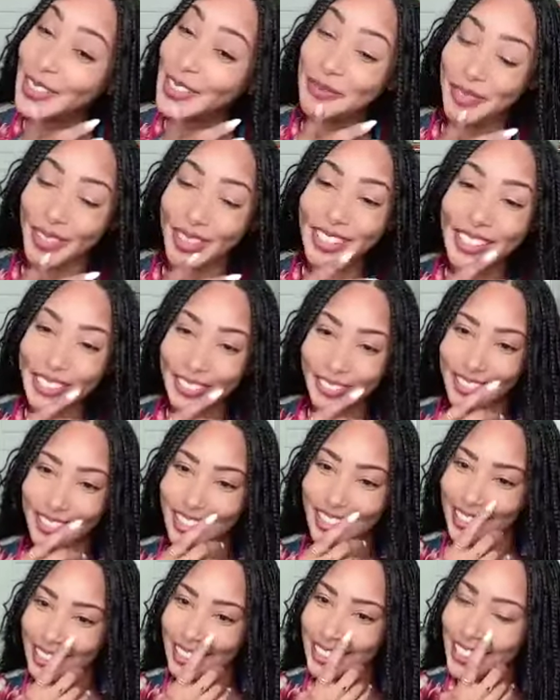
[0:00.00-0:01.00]
really believed
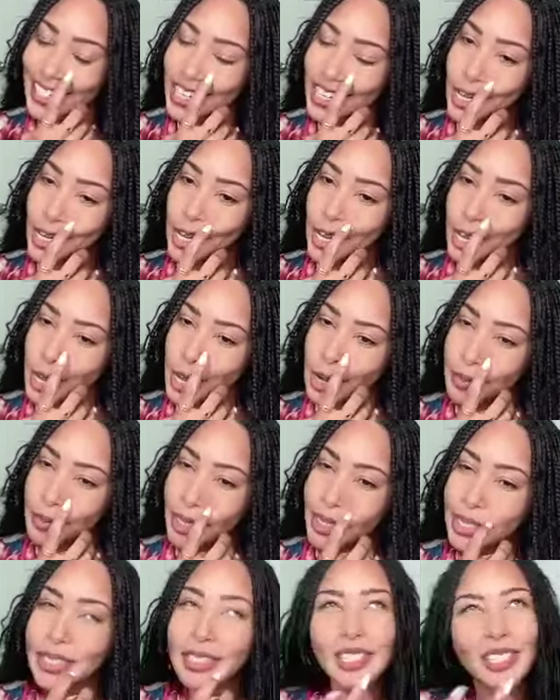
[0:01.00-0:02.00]
it.
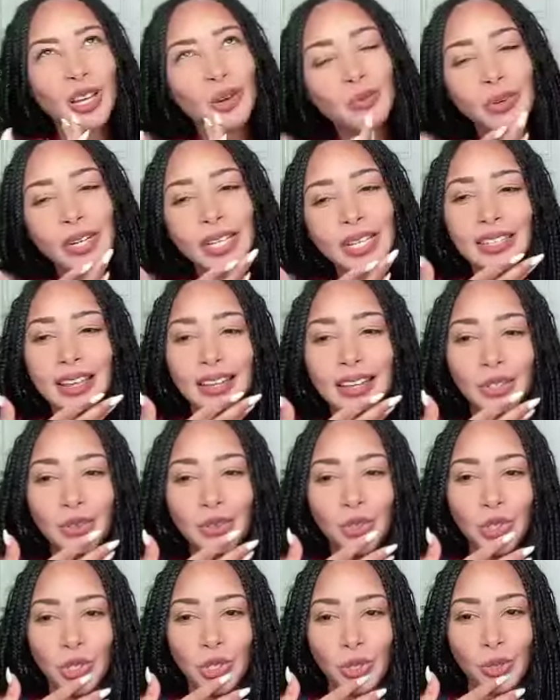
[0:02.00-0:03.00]
And in some ways I
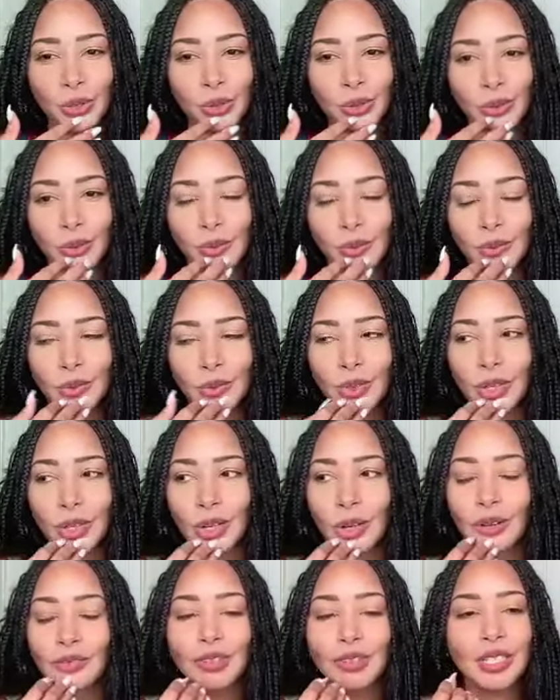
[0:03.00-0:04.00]
do too.
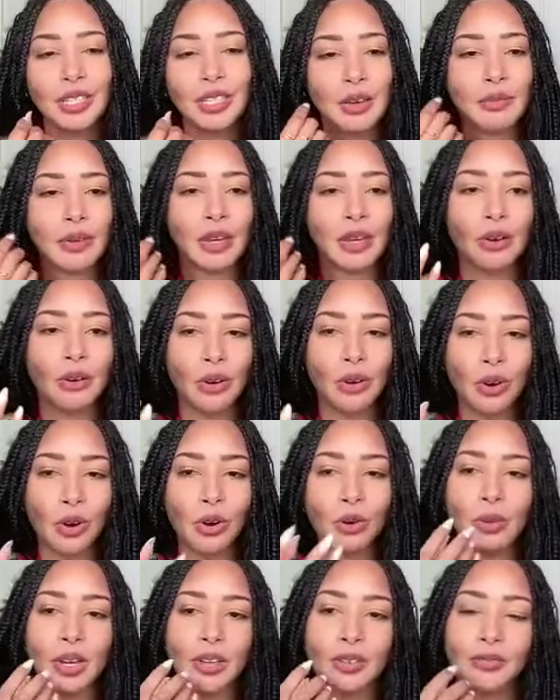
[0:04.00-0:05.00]
Every time I go
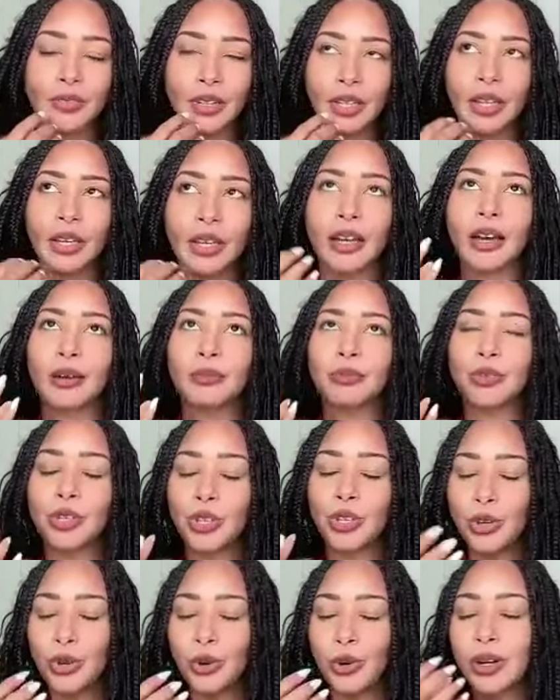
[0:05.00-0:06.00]
home, I feel like I'm
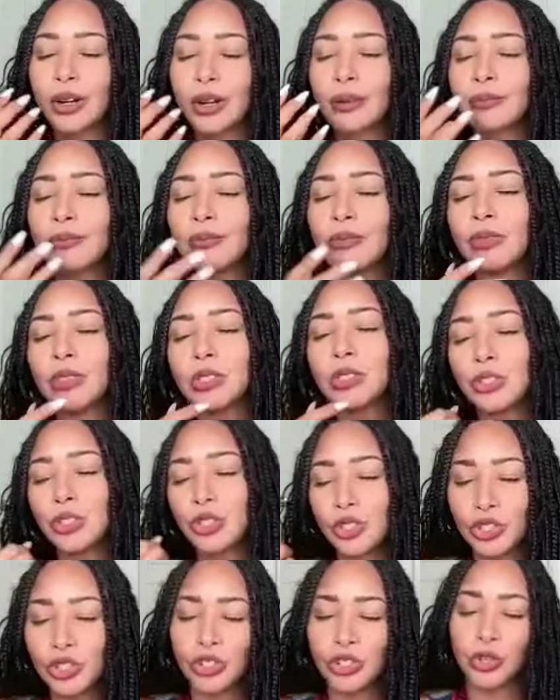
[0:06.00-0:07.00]
cured, I'm
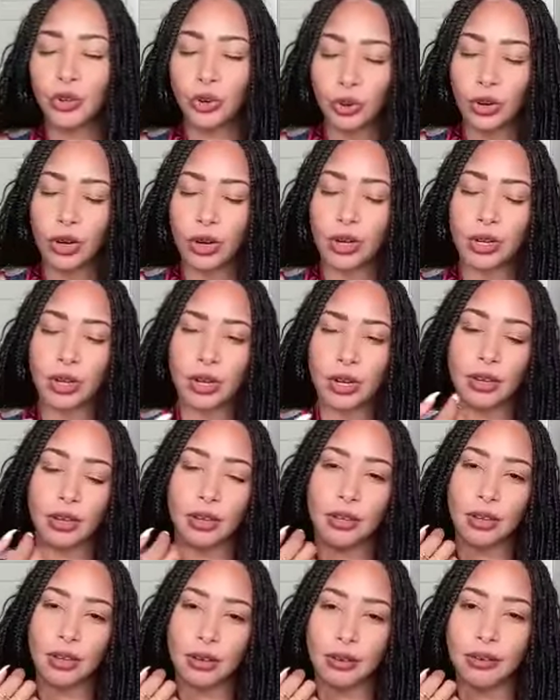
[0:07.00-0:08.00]
restored,
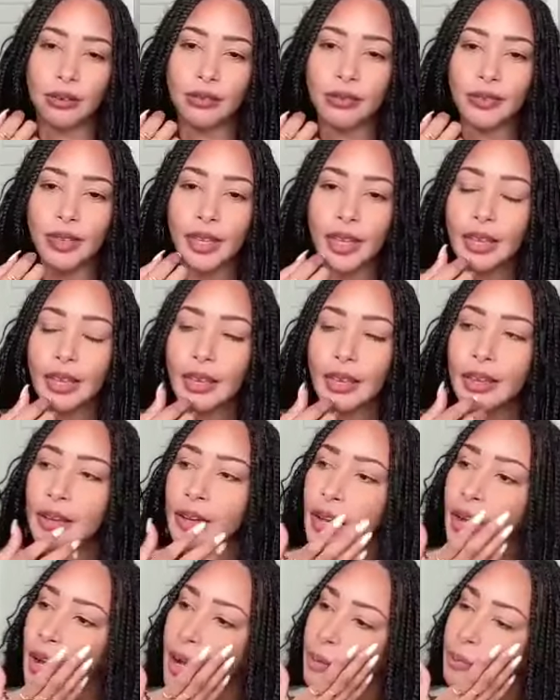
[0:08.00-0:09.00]

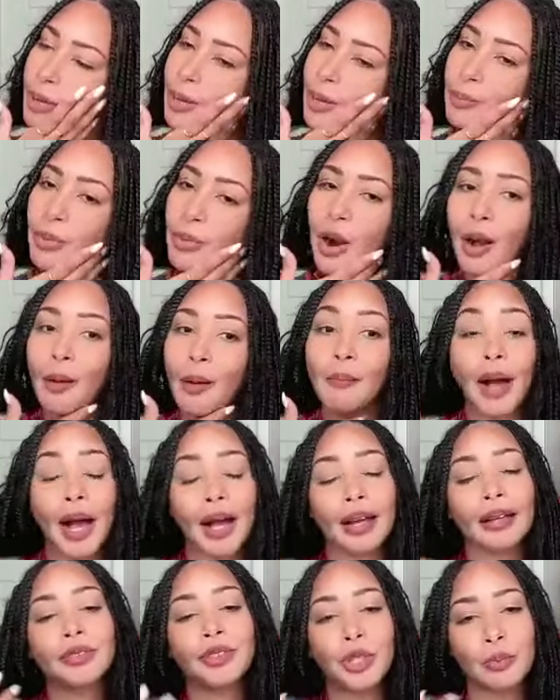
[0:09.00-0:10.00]
I'm brought
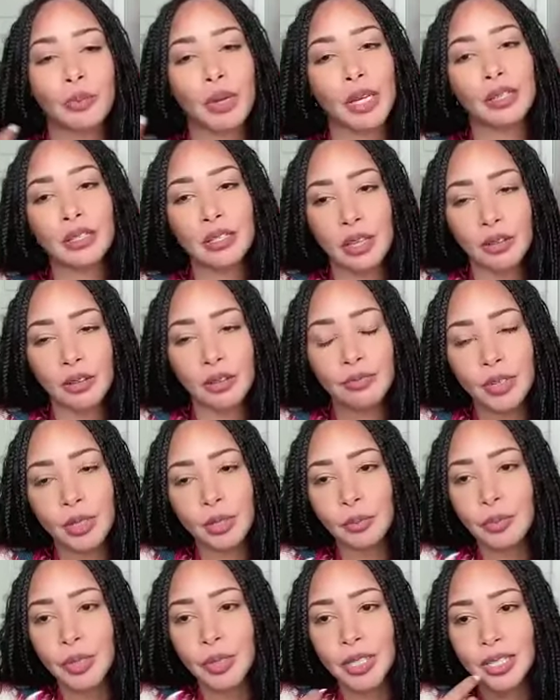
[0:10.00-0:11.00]
back to myself in
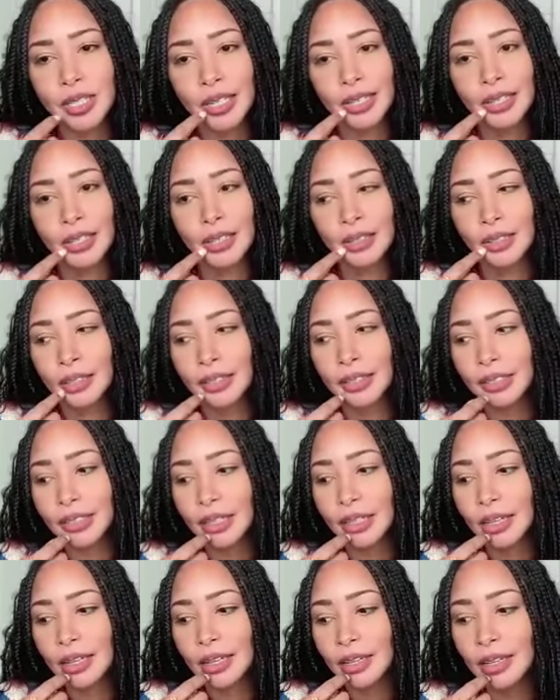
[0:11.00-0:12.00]
a
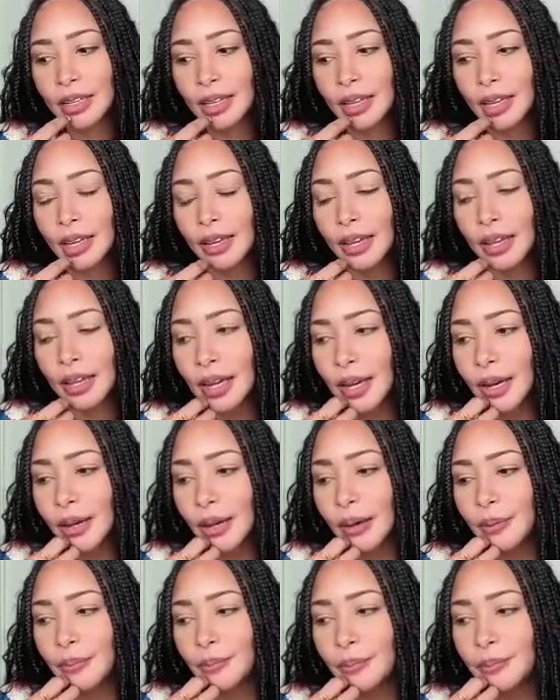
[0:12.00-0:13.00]
particularly
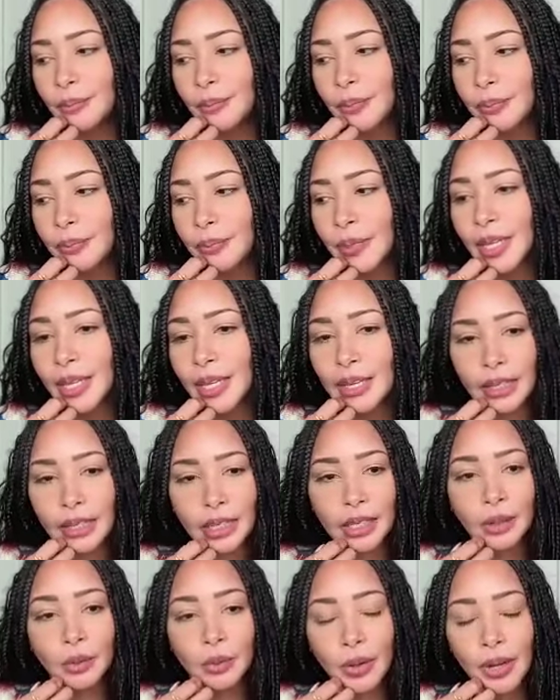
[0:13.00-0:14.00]
um,
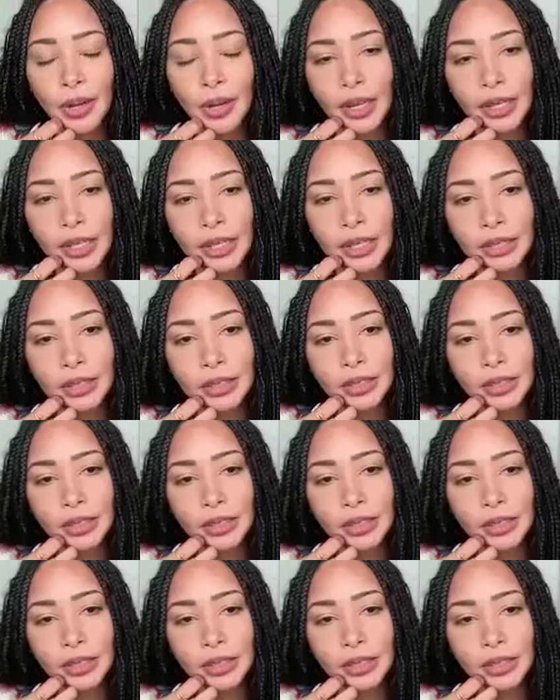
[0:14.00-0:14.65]
healing way.